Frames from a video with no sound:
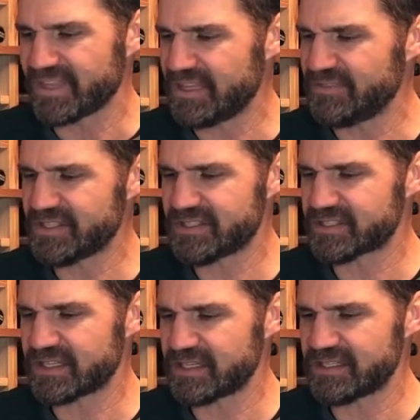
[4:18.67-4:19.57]
And this is
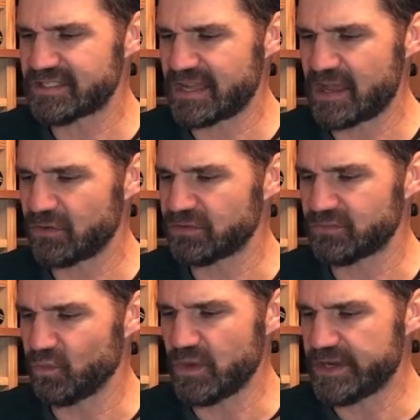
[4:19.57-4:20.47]
going to sound
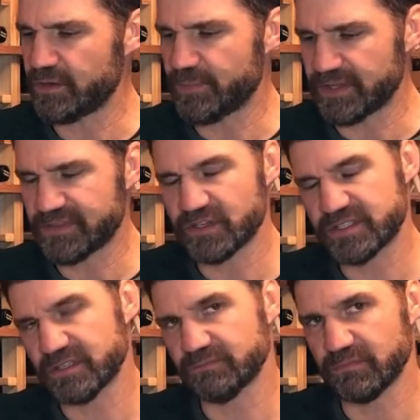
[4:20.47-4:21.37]
weird, but there's